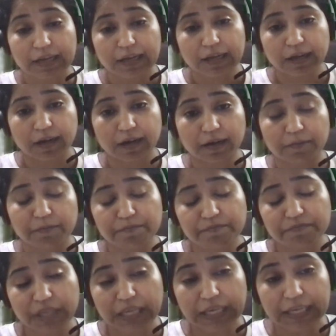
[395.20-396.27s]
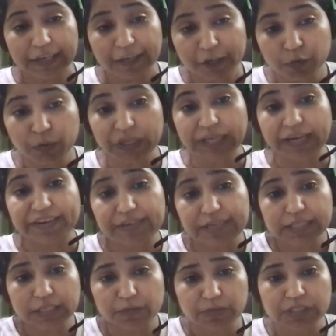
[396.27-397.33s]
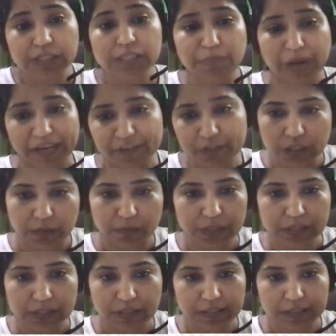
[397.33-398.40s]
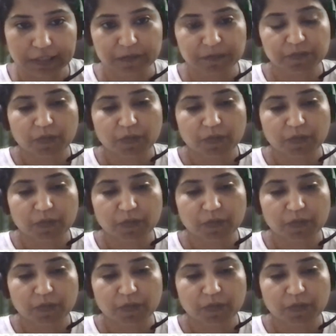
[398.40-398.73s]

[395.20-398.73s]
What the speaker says: uh, including IT services, managed services.